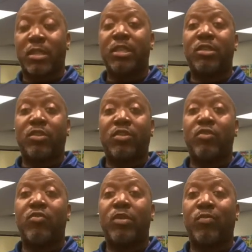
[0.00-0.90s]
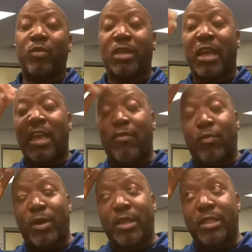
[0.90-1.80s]
student would have
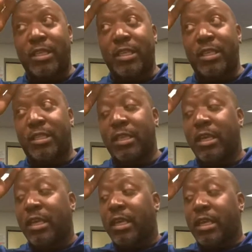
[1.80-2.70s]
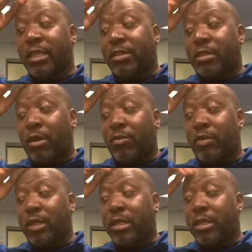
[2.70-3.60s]
one of these. And so
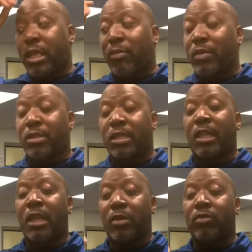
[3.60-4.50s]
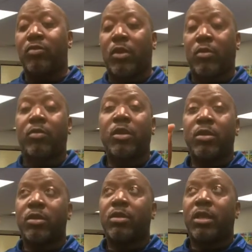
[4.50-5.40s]
then they would say,
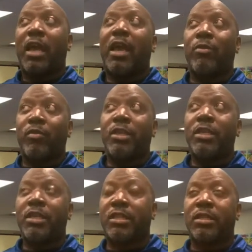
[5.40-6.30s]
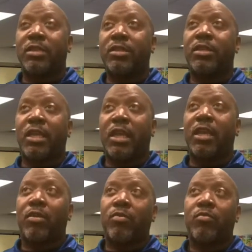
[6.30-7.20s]
Kyrie is good
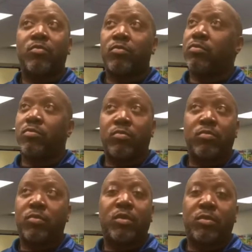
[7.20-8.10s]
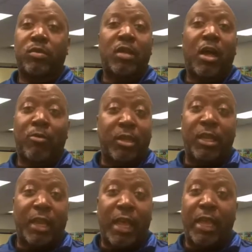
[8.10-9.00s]
at talking
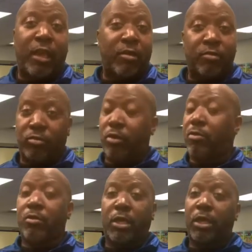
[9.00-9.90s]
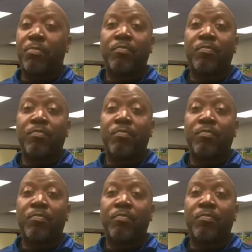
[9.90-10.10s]
loud, okay?